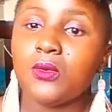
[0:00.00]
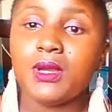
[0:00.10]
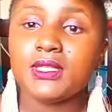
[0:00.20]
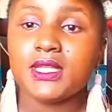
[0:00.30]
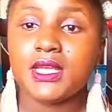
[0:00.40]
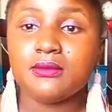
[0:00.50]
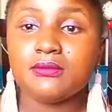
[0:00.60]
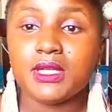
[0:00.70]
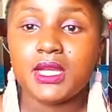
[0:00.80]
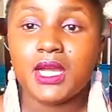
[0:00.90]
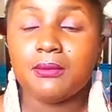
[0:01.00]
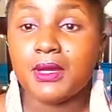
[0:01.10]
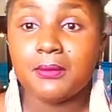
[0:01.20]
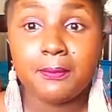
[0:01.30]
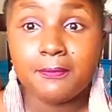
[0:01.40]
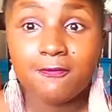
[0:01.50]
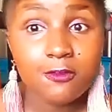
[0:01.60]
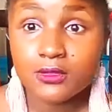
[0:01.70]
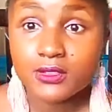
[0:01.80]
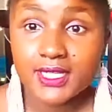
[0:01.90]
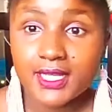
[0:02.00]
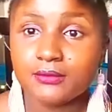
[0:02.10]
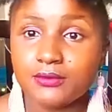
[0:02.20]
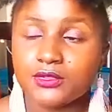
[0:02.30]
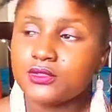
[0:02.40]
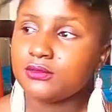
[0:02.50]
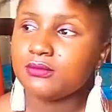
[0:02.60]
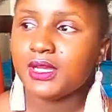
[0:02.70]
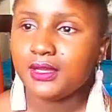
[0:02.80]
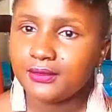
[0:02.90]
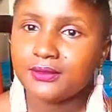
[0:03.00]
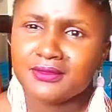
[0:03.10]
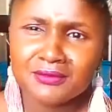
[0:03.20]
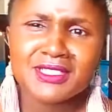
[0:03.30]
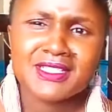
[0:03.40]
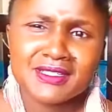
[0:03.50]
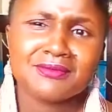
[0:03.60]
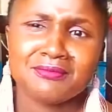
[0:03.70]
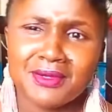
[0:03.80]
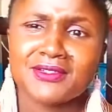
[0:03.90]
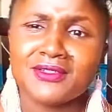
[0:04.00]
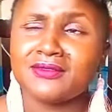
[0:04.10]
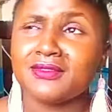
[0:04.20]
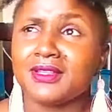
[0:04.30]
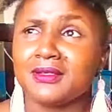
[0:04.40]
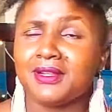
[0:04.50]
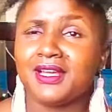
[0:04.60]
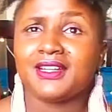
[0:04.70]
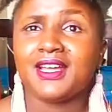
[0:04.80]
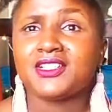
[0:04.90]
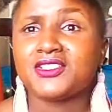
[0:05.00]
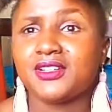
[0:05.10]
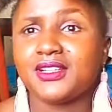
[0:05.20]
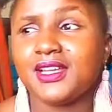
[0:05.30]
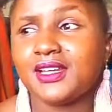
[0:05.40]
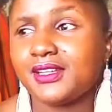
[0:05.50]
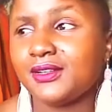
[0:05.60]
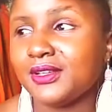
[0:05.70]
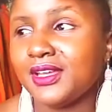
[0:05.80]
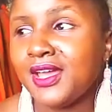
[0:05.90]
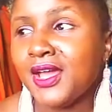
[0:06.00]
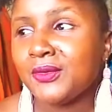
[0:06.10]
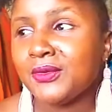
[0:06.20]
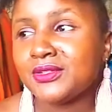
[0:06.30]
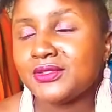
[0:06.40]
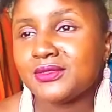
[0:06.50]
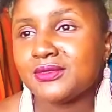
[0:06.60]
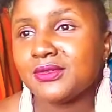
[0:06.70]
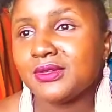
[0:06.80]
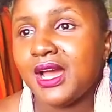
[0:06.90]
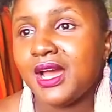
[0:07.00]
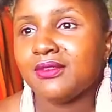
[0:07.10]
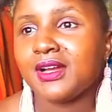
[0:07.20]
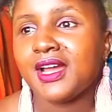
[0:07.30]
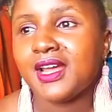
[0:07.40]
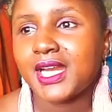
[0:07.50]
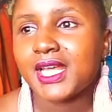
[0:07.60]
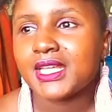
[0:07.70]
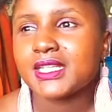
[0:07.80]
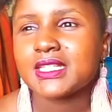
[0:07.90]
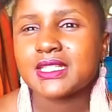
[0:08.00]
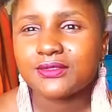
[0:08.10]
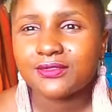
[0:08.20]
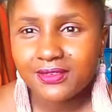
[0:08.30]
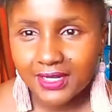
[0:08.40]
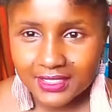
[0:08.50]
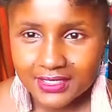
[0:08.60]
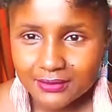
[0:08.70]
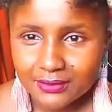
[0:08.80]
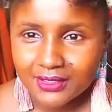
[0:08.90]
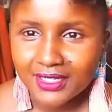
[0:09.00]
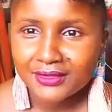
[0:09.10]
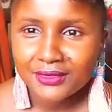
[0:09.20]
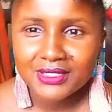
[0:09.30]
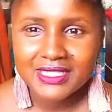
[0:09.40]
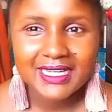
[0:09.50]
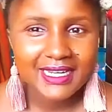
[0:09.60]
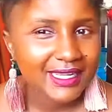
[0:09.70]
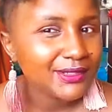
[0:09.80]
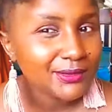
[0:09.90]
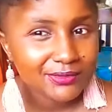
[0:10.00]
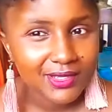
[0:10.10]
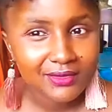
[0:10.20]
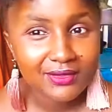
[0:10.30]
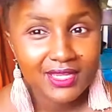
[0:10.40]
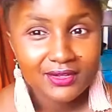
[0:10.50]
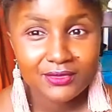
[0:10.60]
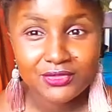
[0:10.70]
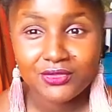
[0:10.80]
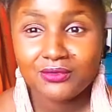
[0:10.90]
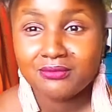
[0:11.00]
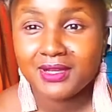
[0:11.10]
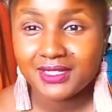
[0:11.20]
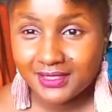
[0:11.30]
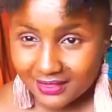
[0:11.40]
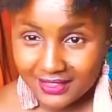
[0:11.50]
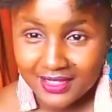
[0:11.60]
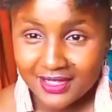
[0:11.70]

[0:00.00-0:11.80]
one time become a full-time YouTuber. which is part of the plan actually. I really want to have a career that is flexible. I don't want a 9-to-5 kind of job, but